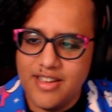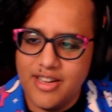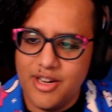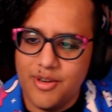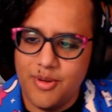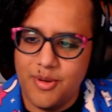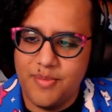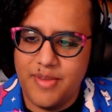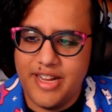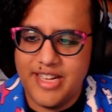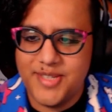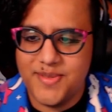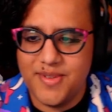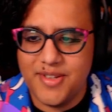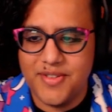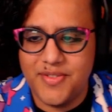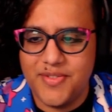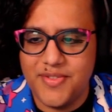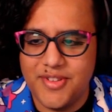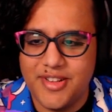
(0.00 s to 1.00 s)
Reminds me
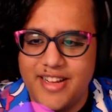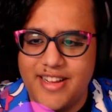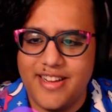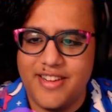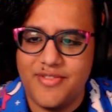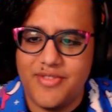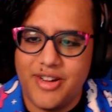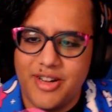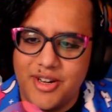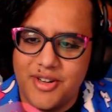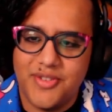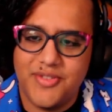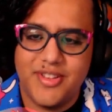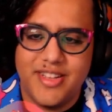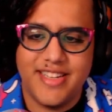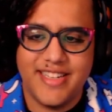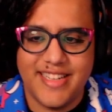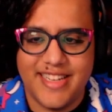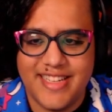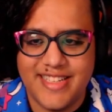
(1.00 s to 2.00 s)
of
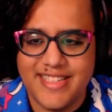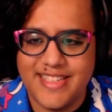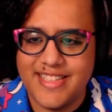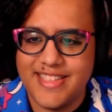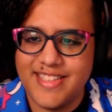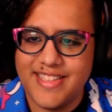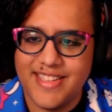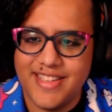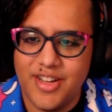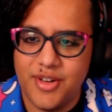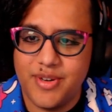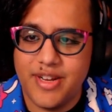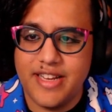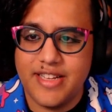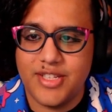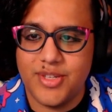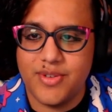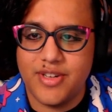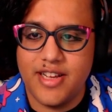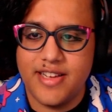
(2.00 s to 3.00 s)
Firefly. Nice.
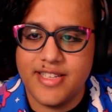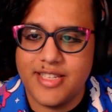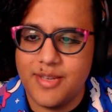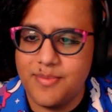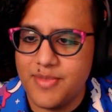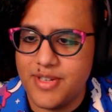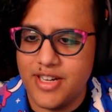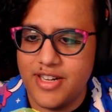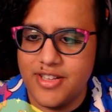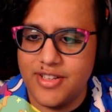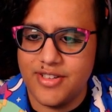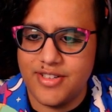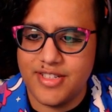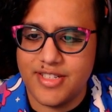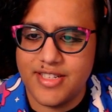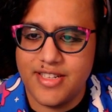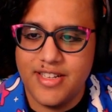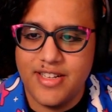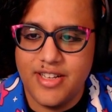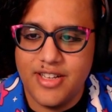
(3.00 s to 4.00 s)
Okay, so custom
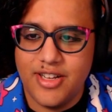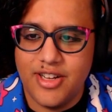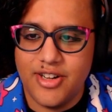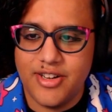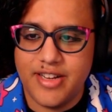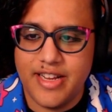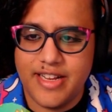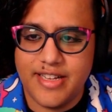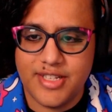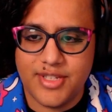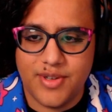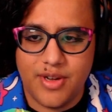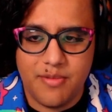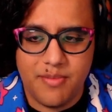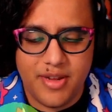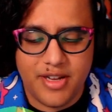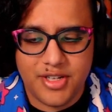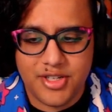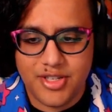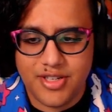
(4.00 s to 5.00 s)
colors. Okay, so I
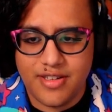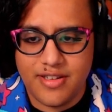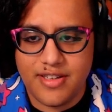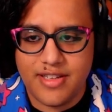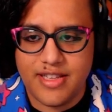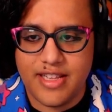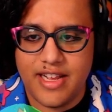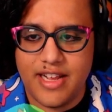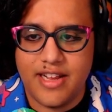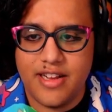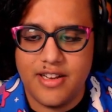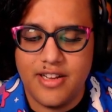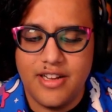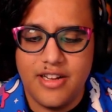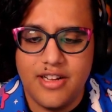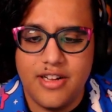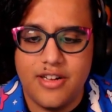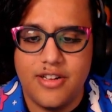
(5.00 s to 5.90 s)
mentioned that.